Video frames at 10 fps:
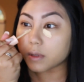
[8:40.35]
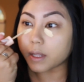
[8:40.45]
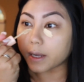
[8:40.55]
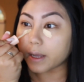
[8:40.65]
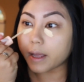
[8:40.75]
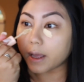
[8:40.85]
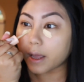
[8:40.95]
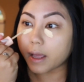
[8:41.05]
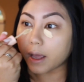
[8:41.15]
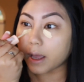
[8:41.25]
like
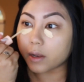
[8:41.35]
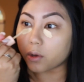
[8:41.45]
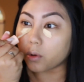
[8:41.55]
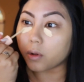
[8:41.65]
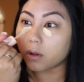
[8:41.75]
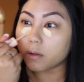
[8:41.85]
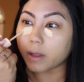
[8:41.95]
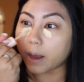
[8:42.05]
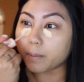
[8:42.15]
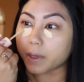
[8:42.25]
handle
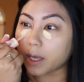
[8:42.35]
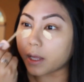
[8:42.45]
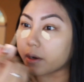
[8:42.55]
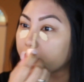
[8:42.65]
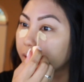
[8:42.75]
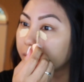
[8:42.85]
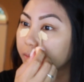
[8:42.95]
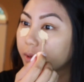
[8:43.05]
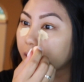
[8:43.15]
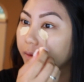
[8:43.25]
applicator,
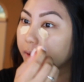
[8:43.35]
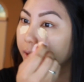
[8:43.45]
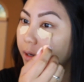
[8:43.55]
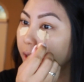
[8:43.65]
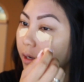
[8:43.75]
whatever.